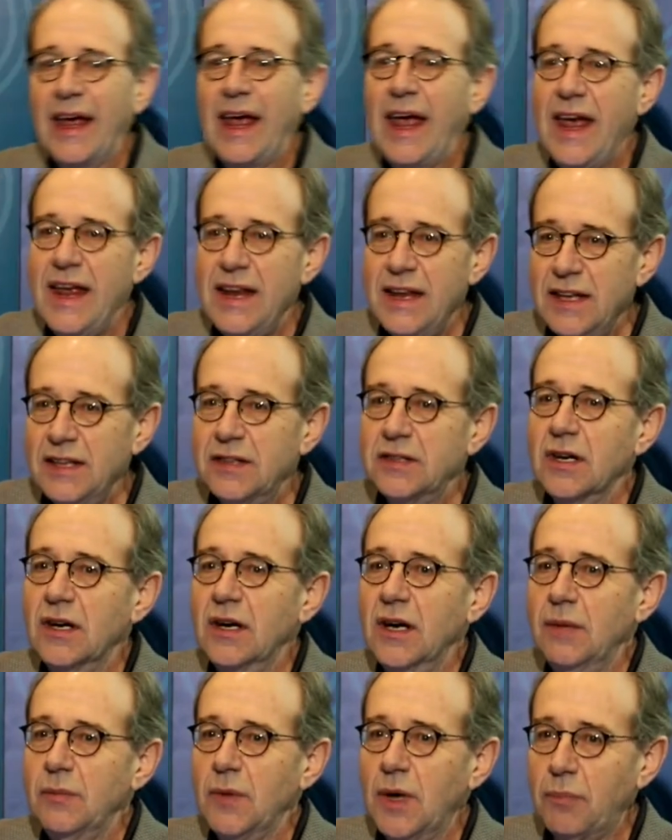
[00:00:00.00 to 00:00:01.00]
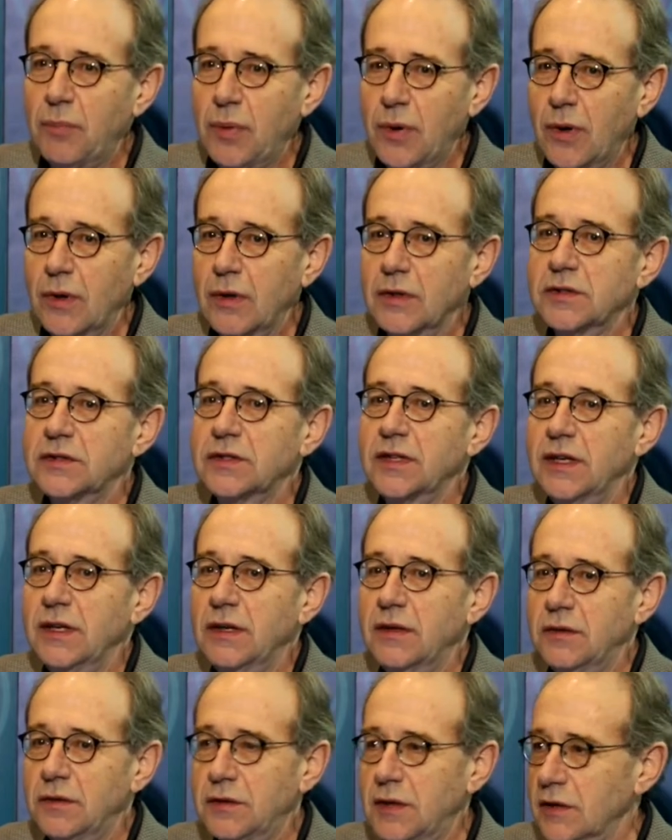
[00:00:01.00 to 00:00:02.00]
anytime a
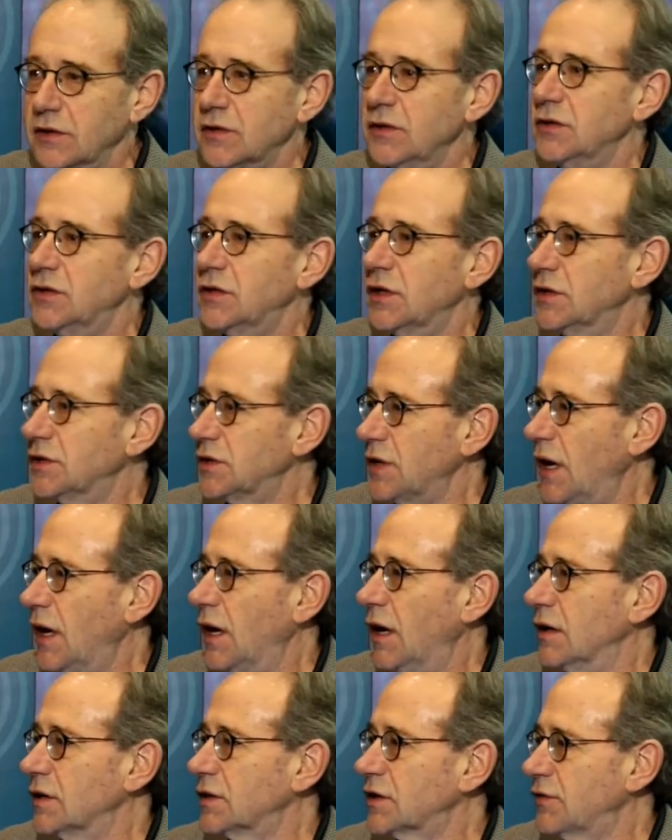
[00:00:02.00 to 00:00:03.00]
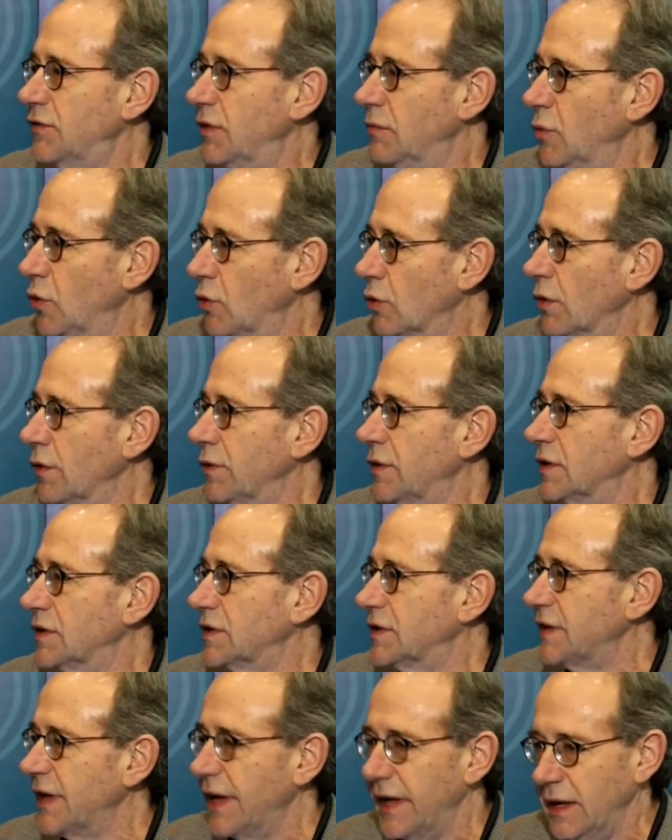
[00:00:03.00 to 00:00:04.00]
policy doesn't just ask for more of the
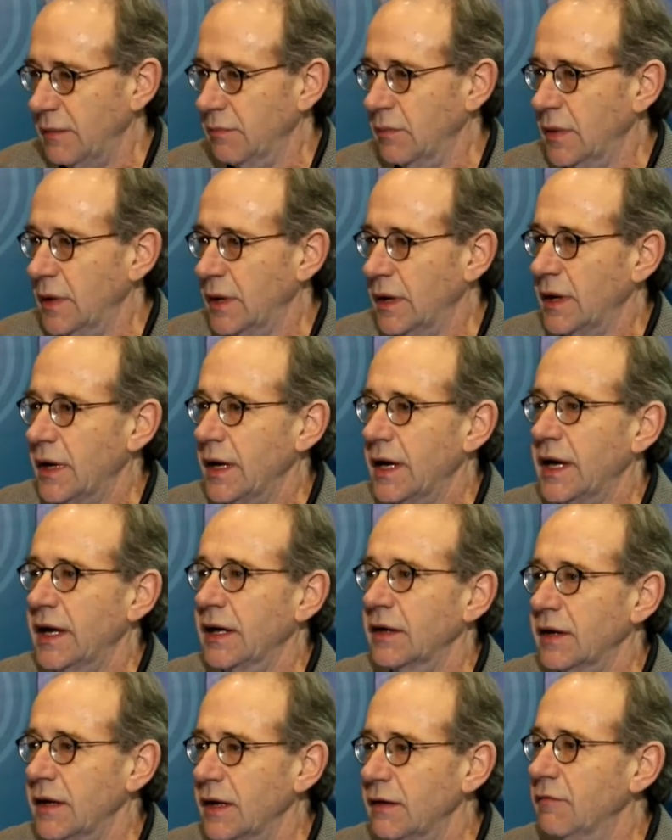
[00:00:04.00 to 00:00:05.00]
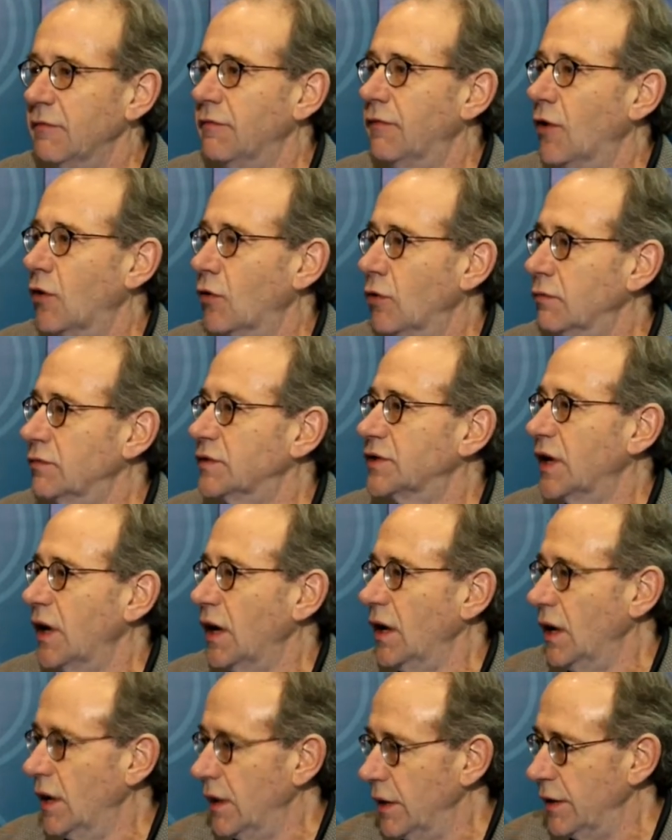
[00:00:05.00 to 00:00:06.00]
same, it involves
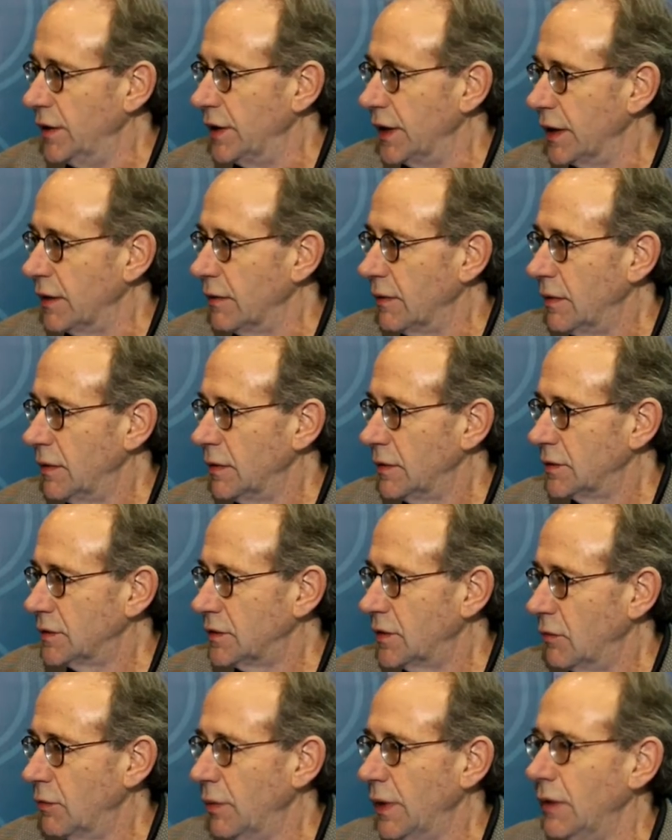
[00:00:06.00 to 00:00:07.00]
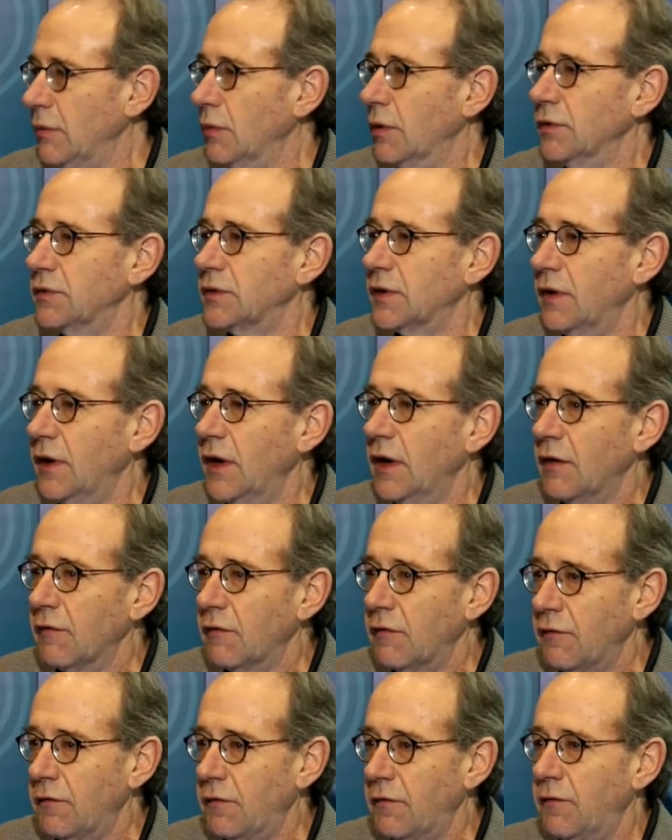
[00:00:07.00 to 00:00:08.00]
learning. So we want to
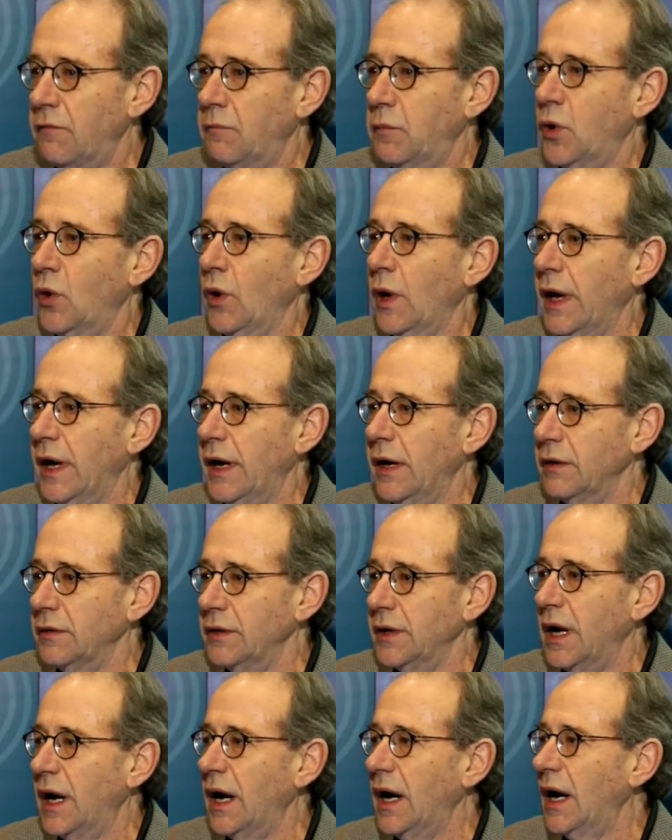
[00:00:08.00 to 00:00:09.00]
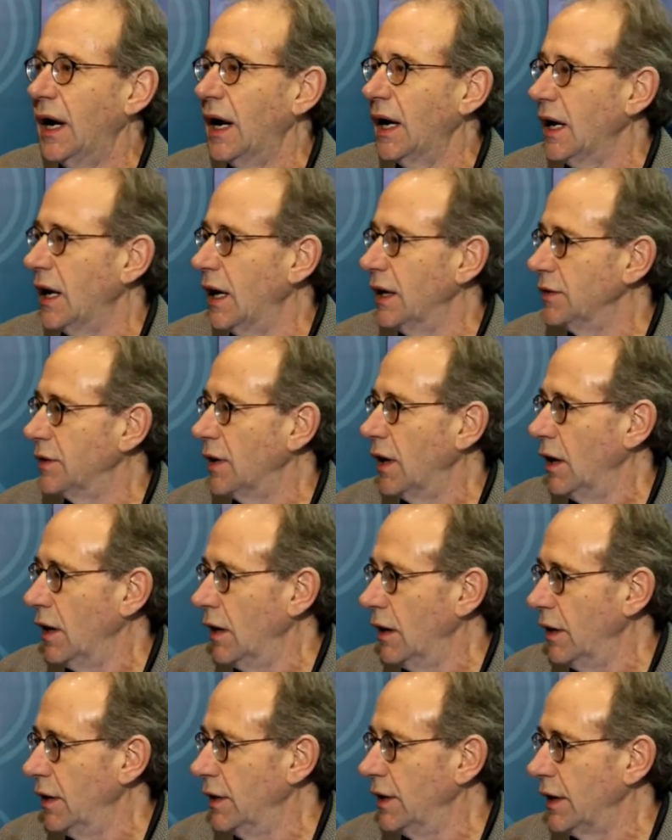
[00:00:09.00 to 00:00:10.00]
pull out and highlight the
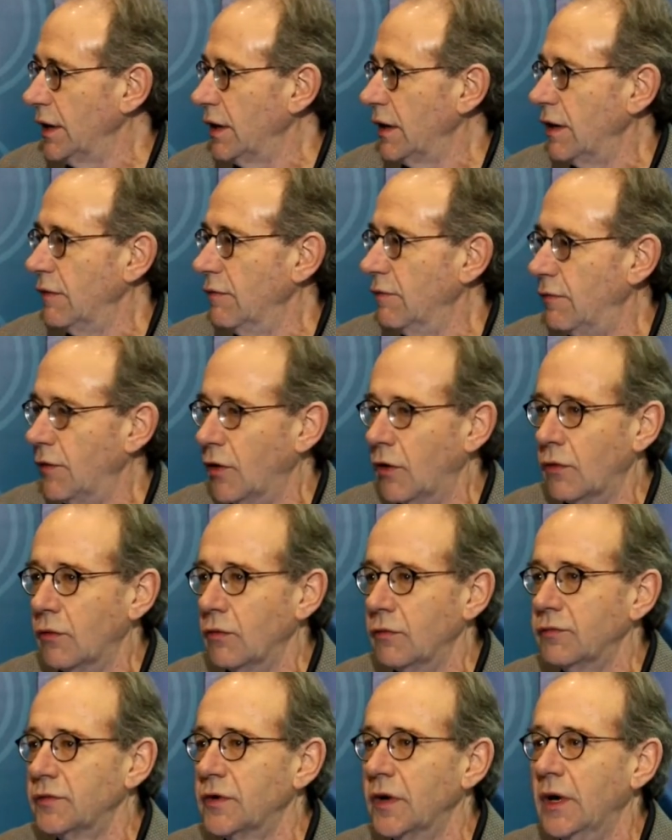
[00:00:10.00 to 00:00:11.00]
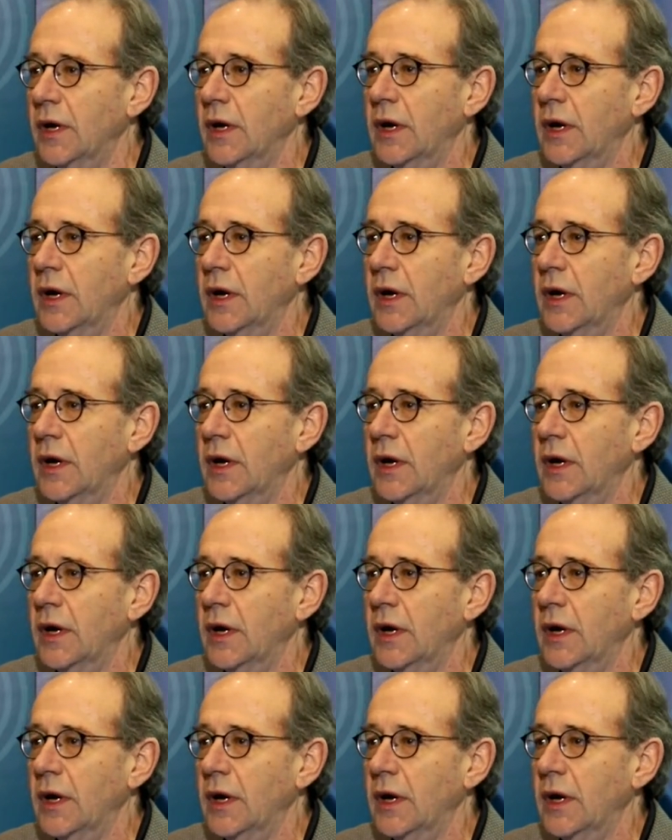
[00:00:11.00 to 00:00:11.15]
learning involved,